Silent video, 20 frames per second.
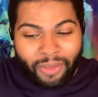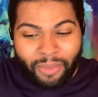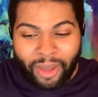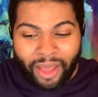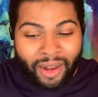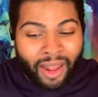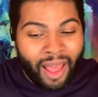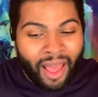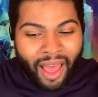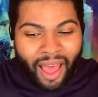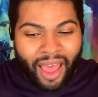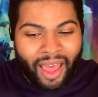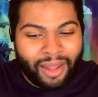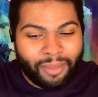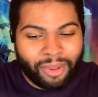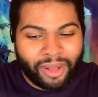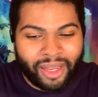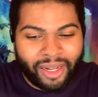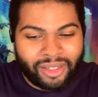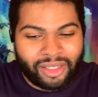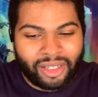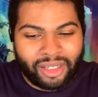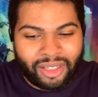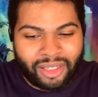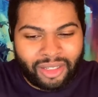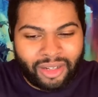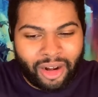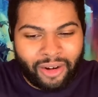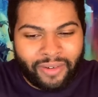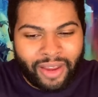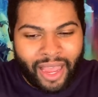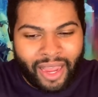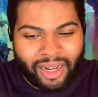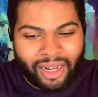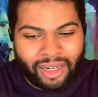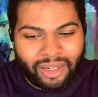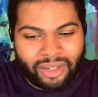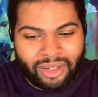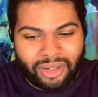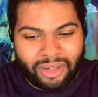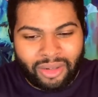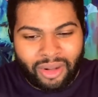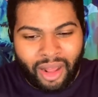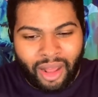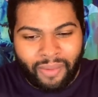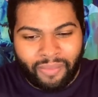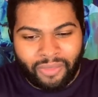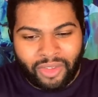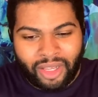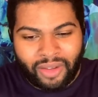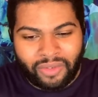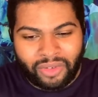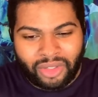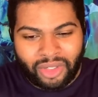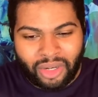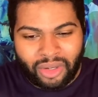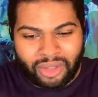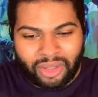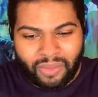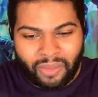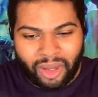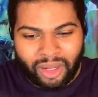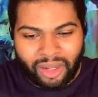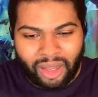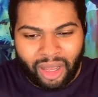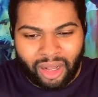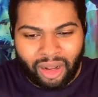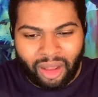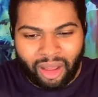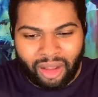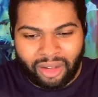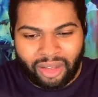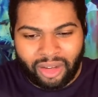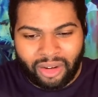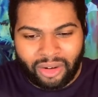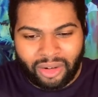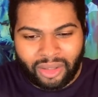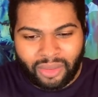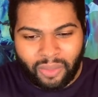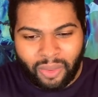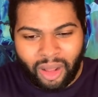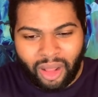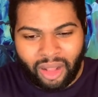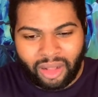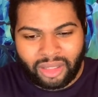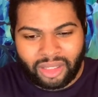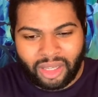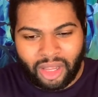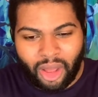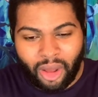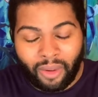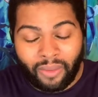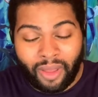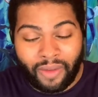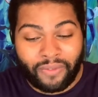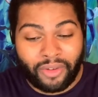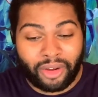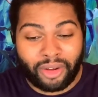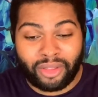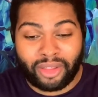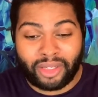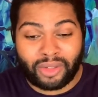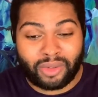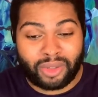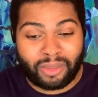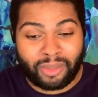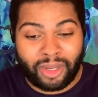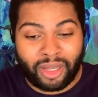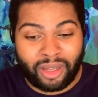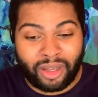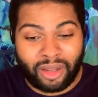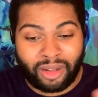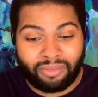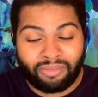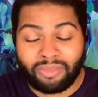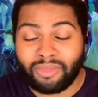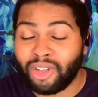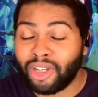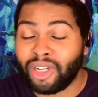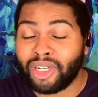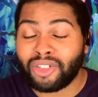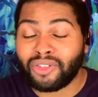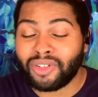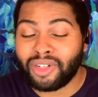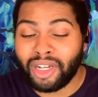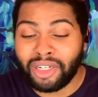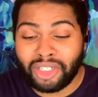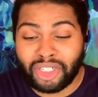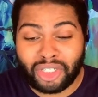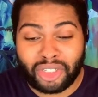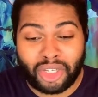But I plan to start reacting to TV shows and whatnot on here as well, so I figured this would be a good introduction.